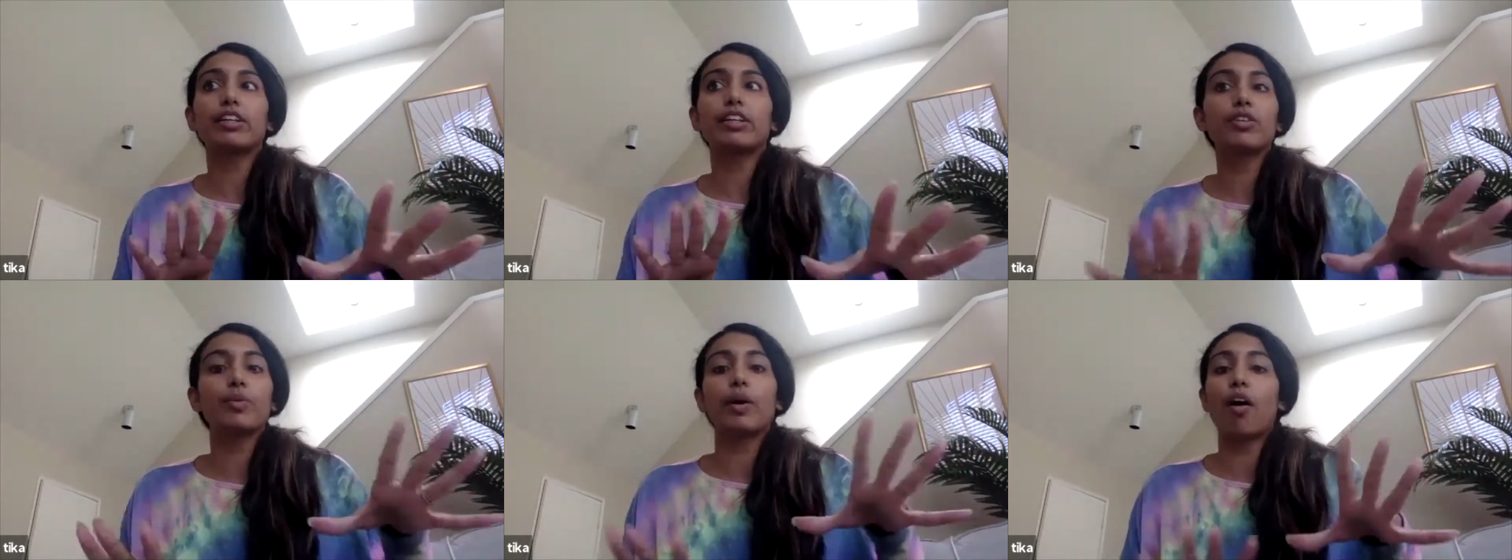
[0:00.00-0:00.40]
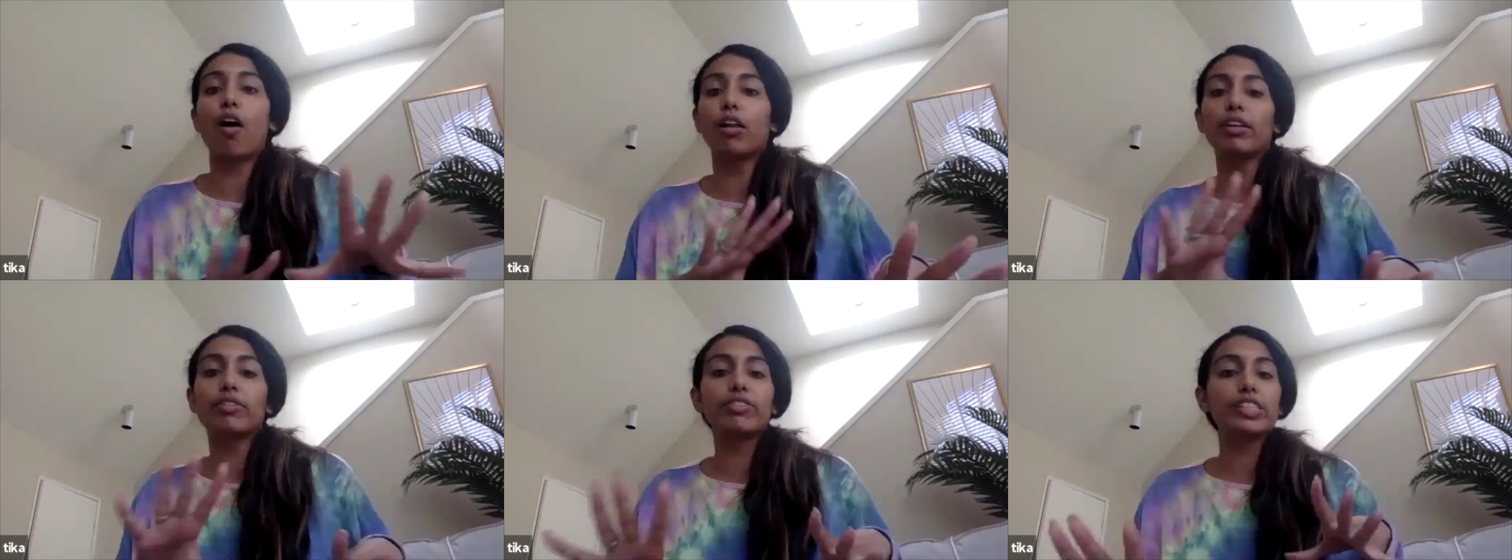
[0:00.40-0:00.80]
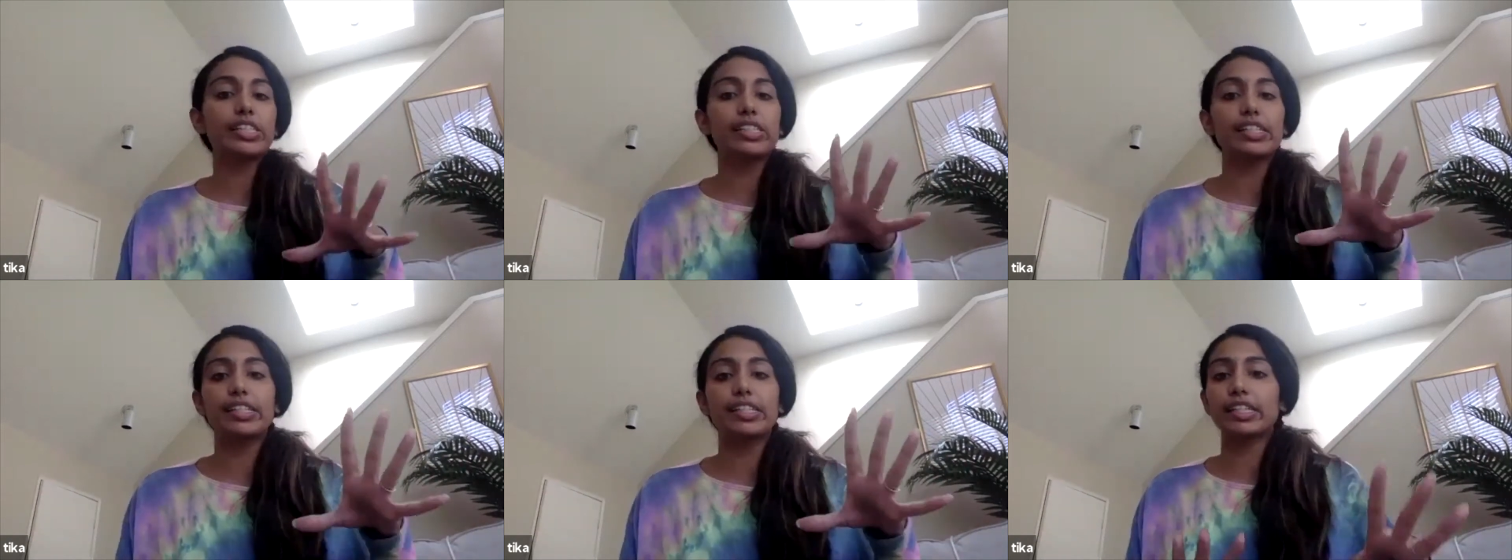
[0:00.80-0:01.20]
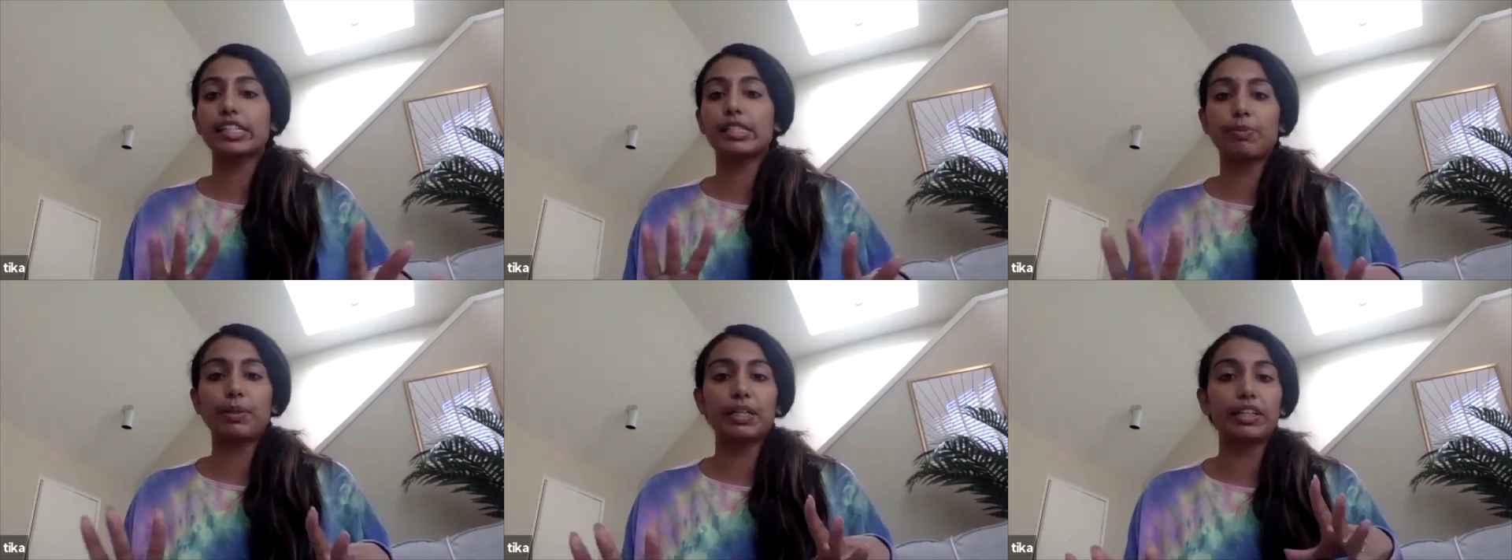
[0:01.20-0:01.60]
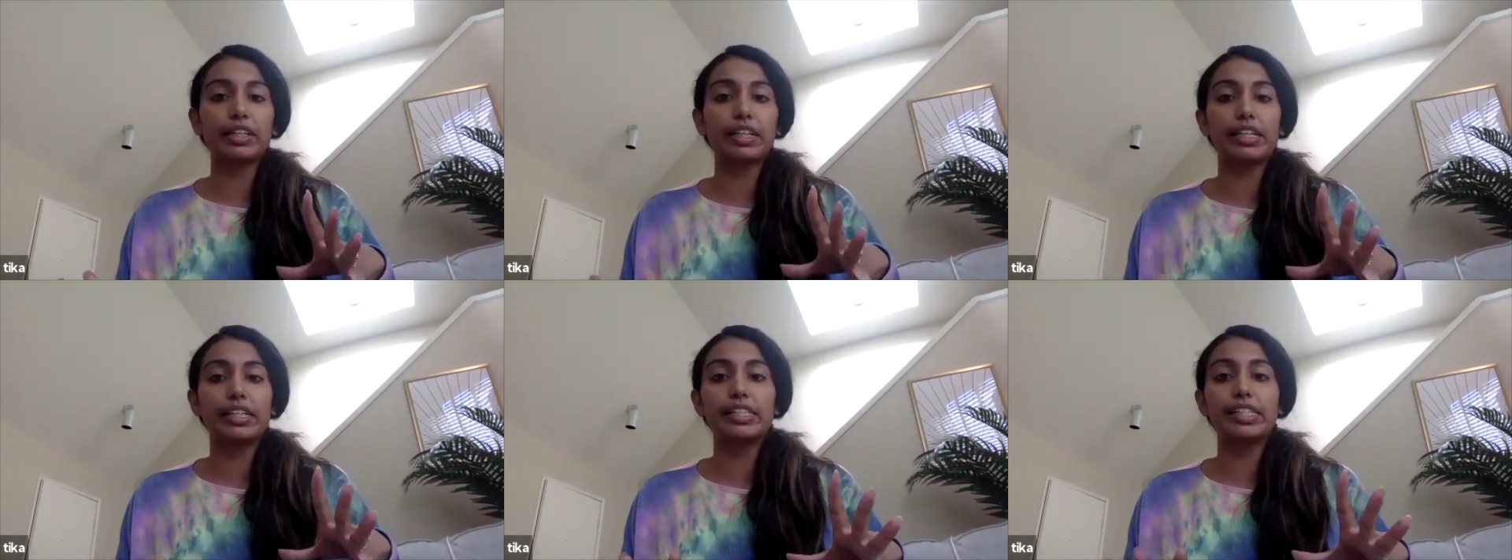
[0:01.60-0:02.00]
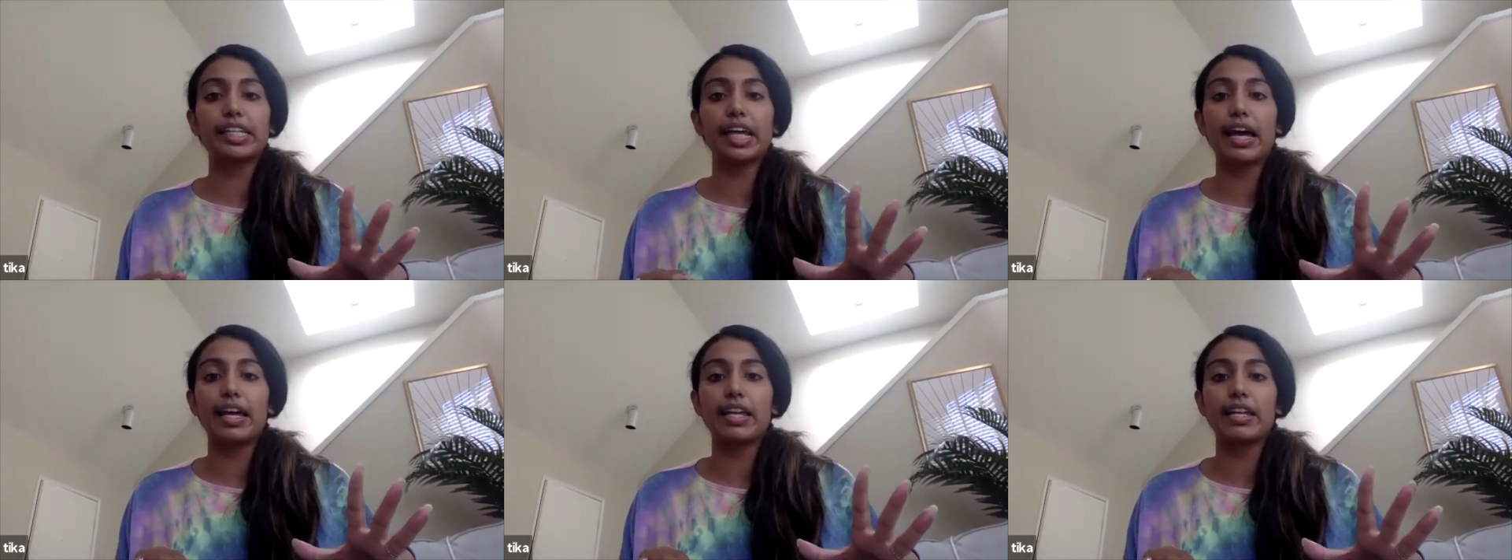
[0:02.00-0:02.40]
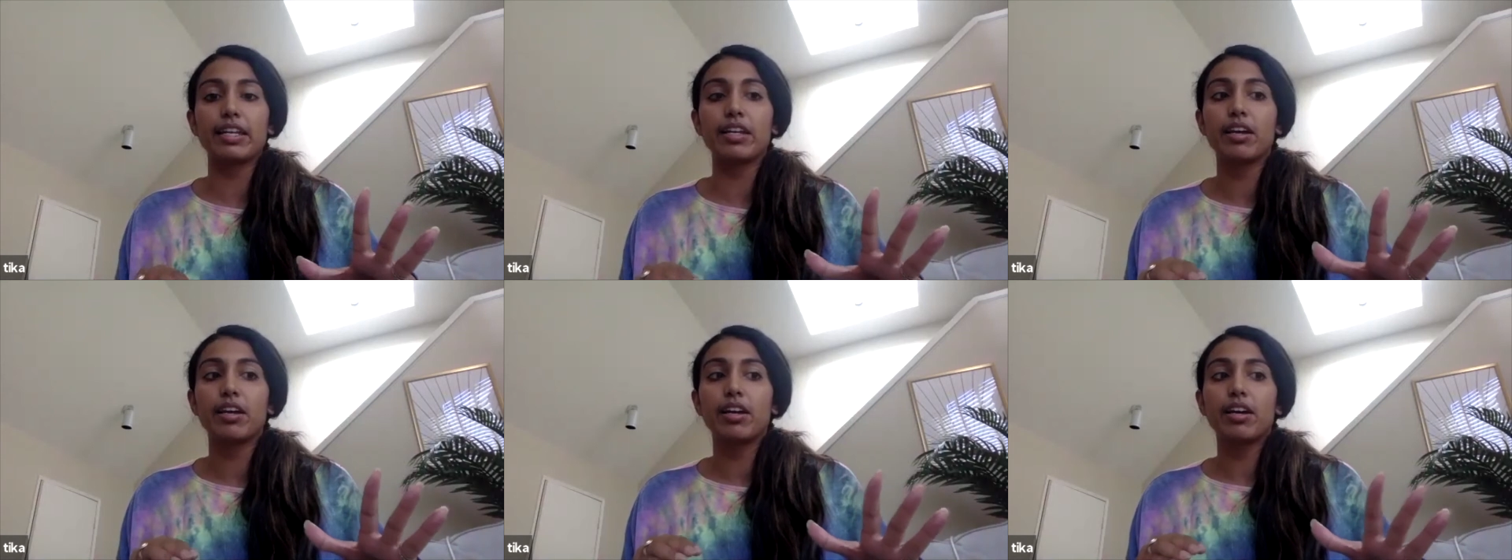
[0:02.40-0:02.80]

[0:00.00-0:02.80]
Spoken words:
you know what, all of this is an experience and